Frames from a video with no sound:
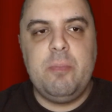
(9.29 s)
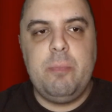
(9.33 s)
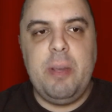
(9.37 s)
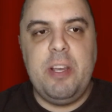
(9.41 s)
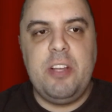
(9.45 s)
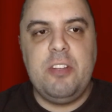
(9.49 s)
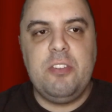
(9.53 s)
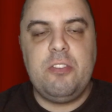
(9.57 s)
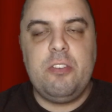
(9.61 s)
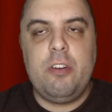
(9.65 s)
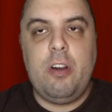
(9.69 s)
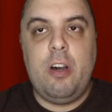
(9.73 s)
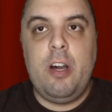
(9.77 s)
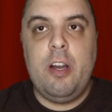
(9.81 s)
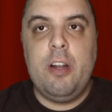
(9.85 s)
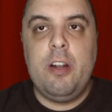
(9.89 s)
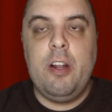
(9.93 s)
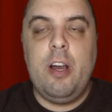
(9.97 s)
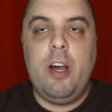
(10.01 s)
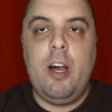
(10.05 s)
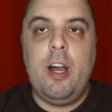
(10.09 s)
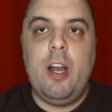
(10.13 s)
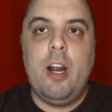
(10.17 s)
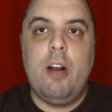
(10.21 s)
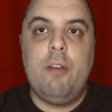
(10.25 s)
based on
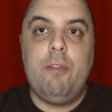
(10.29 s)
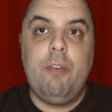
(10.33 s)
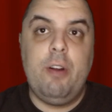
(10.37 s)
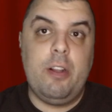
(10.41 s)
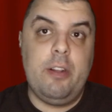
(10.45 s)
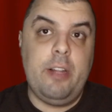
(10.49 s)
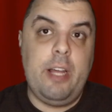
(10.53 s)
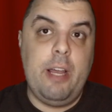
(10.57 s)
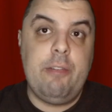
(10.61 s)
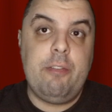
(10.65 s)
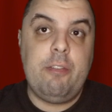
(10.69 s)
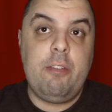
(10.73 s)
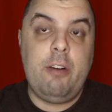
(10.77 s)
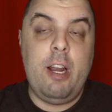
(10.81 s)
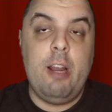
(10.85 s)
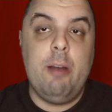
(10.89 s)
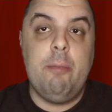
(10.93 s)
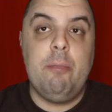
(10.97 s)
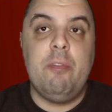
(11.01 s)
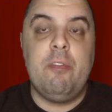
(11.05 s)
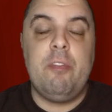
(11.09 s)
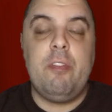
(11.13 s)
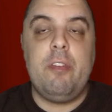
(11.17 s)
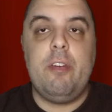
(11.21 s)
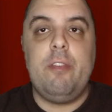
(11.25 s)
a real life
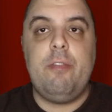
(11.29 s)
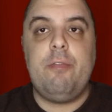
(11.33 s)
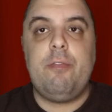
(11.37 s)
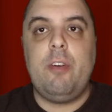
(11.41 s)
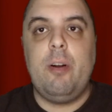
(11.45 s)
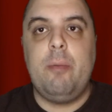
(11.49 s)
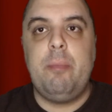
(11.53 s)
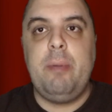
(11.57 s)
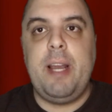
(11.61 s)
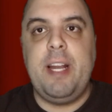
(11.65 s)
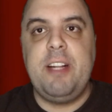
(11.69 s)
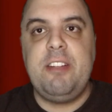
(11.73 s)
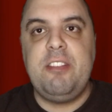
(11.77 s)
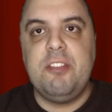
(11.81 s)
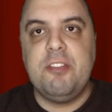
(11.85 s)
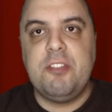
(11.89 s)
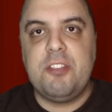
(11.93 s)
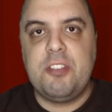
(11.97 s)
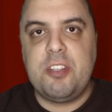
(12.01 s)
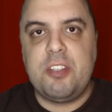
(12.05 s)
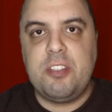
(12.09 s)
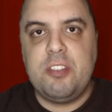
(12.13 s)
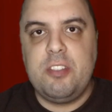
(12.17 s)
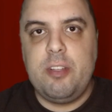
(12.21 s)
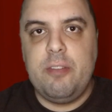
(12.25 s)
crime from
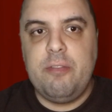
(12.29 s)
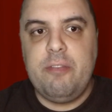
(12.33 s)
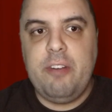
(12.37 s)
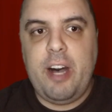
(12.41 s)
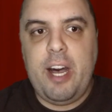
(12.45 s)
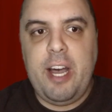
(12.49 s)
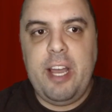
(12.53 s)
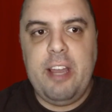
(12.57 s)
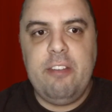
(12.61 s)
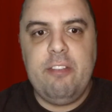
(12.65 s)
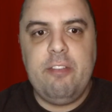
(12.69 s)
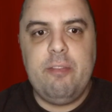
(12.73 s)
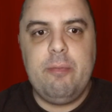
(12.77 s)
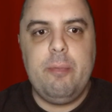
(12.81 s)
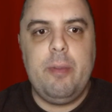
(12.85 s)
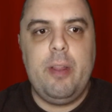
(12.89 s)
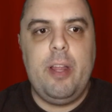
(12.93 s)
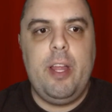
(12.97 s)
1965.